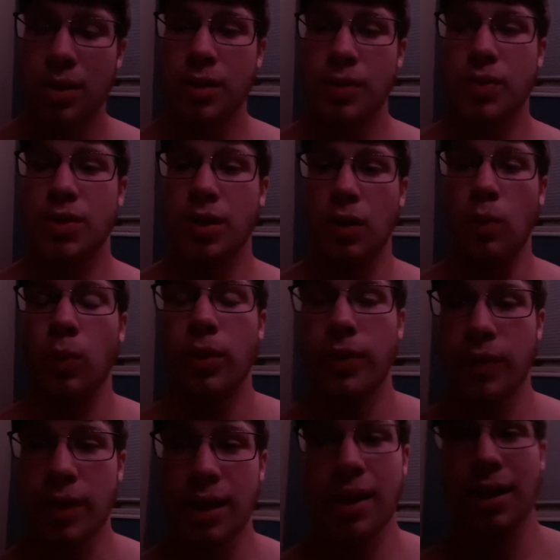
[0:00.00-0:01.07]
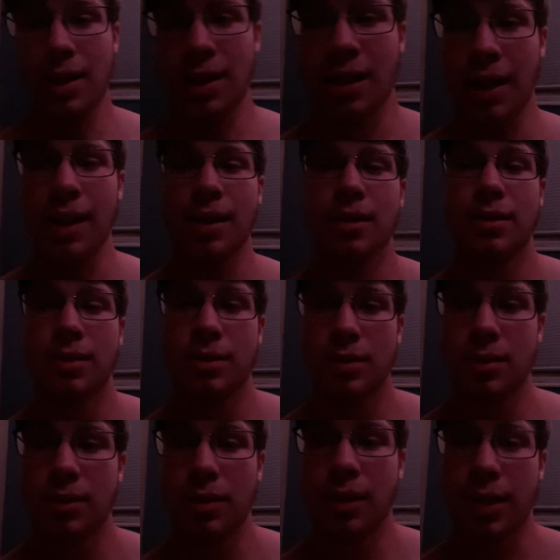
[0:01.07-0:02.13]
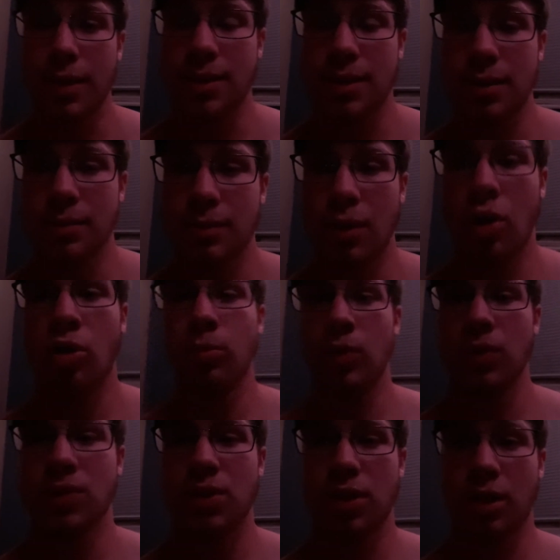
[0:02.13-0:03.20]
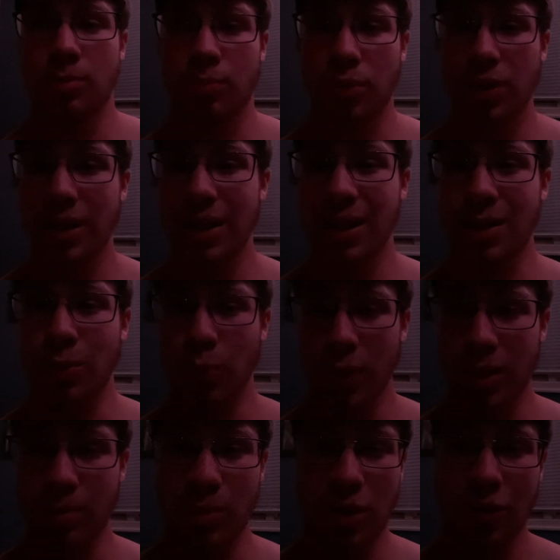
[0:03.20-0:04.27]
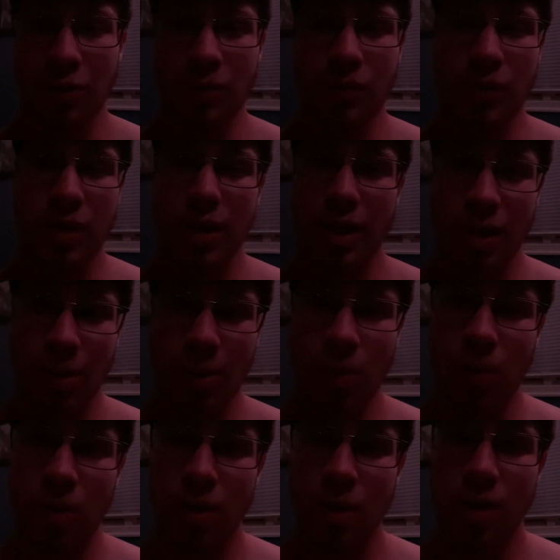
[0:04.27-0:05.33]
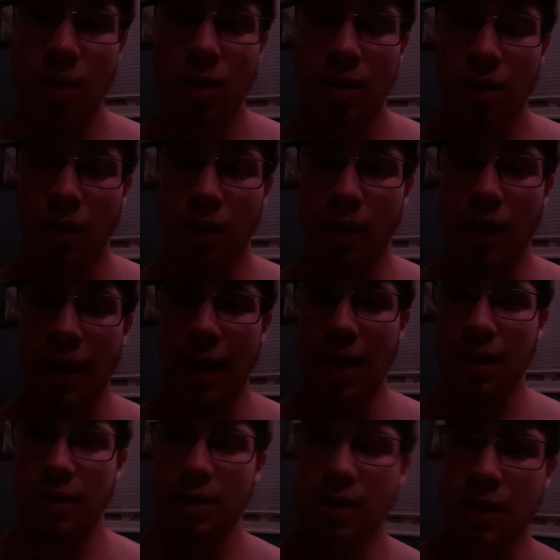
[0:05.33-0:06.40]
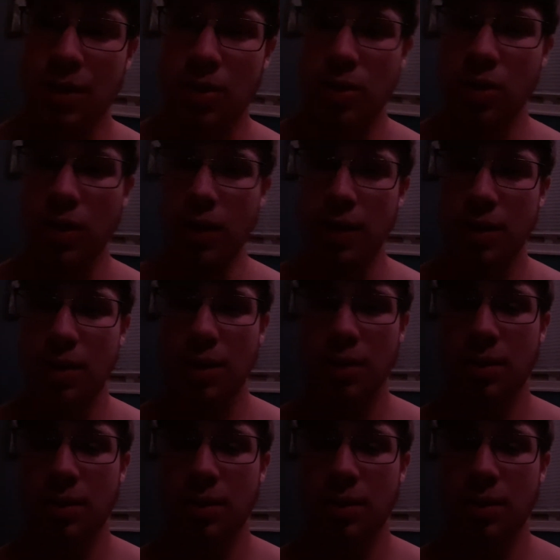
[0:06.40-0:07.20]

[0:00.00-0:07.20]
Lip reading: So we're thinking that it's almost a completely rebuilt VQ that is just